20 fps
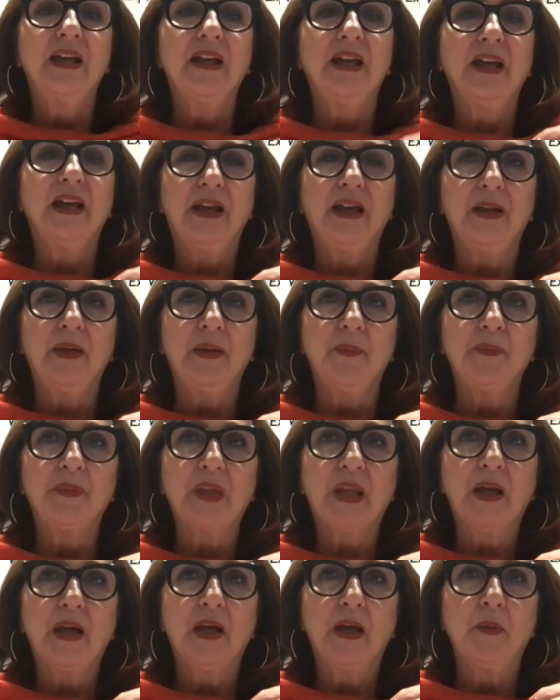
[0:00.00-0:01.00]

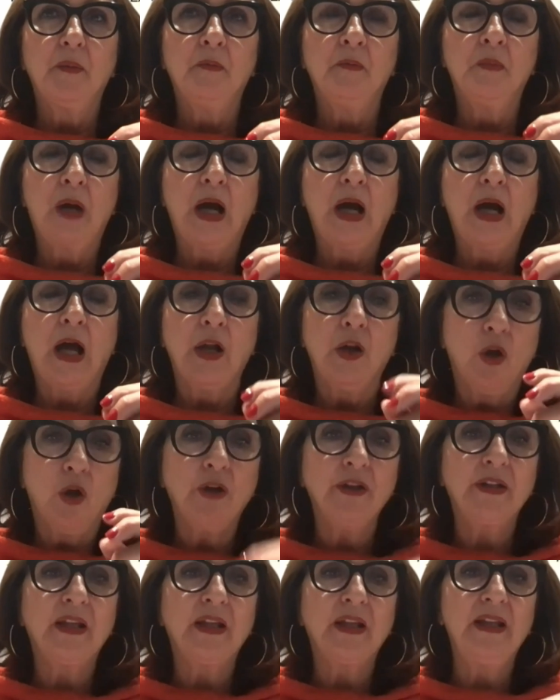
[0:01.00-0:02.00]
A
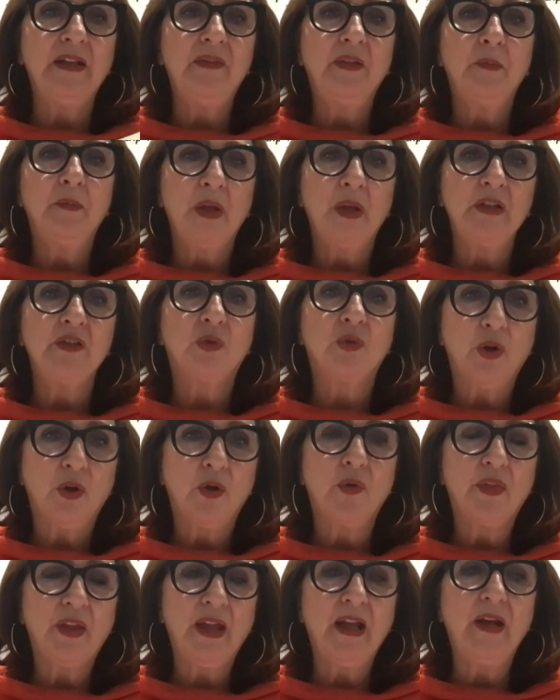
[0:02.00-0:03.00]
lot in the mental
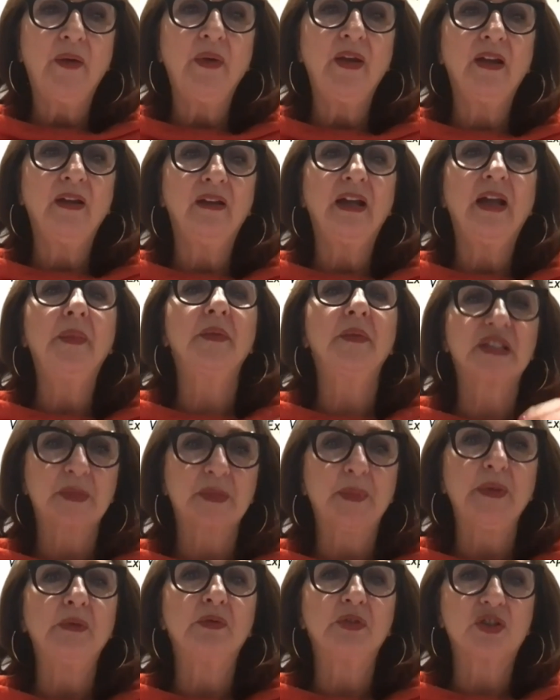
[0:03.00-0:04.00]
health area and
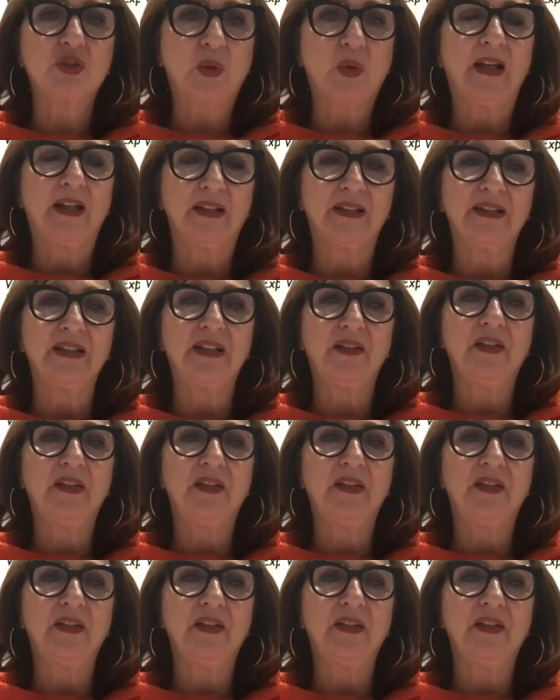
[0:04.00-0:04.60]
spirituality.